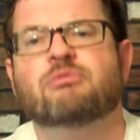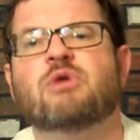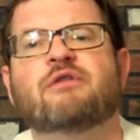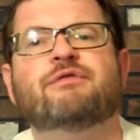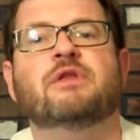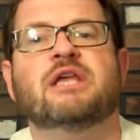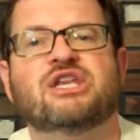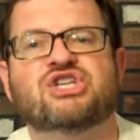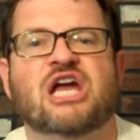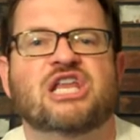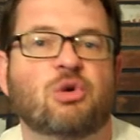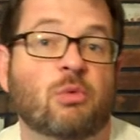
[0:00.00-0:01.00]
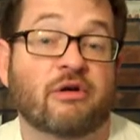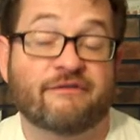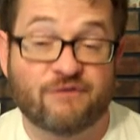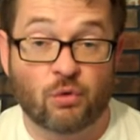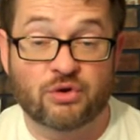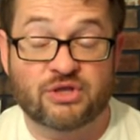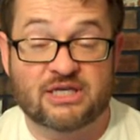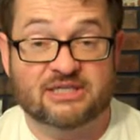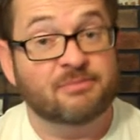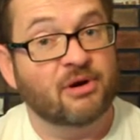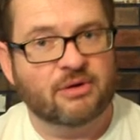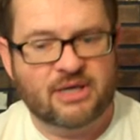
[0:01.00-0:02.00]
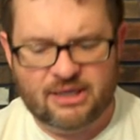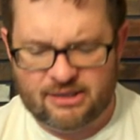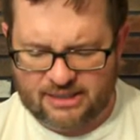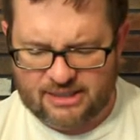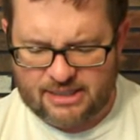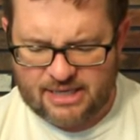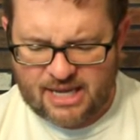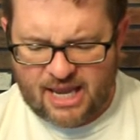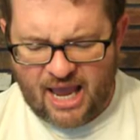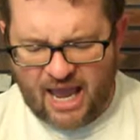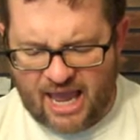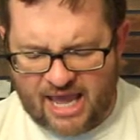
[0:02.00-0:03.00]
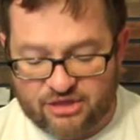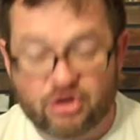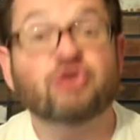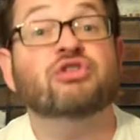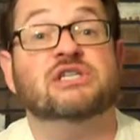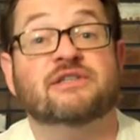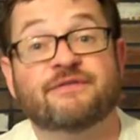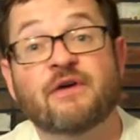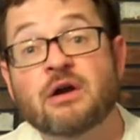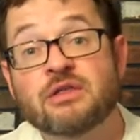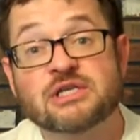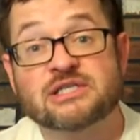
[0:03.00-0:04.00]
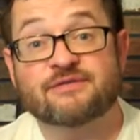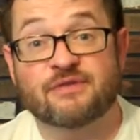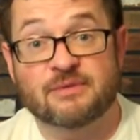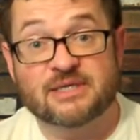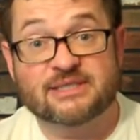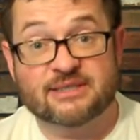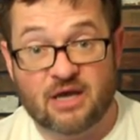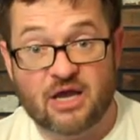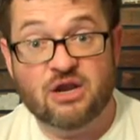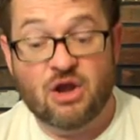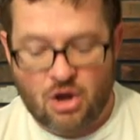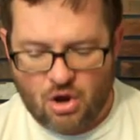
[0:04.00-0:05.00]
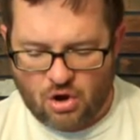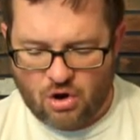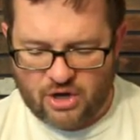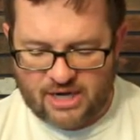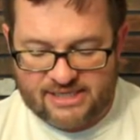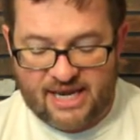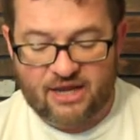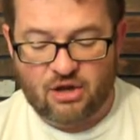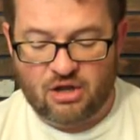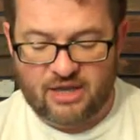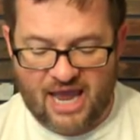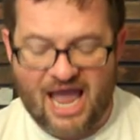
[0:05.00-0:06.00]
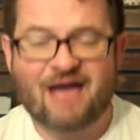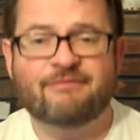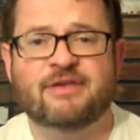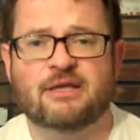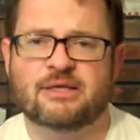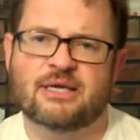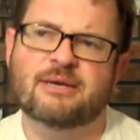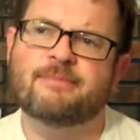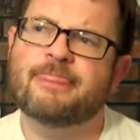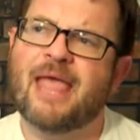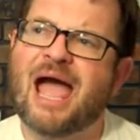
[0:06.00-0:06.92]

Roughly, January 4th is perihelion, and the Earth is farthest from the Sun on a day called aphelion.